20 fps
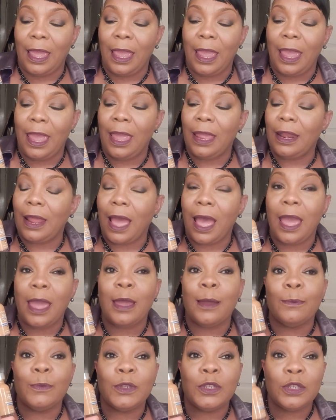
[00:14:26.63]
And I
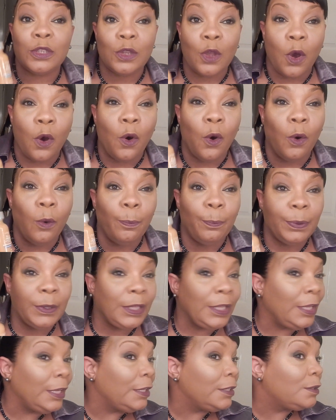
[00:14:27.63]
am so
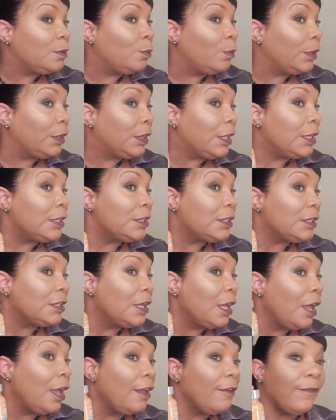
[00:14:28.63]
pleased with this
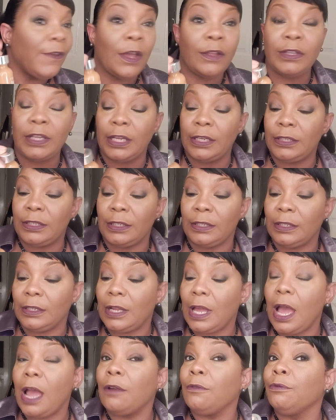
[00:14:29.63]
foundation.
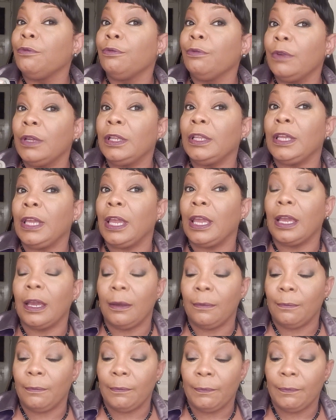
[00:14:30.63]
I really am.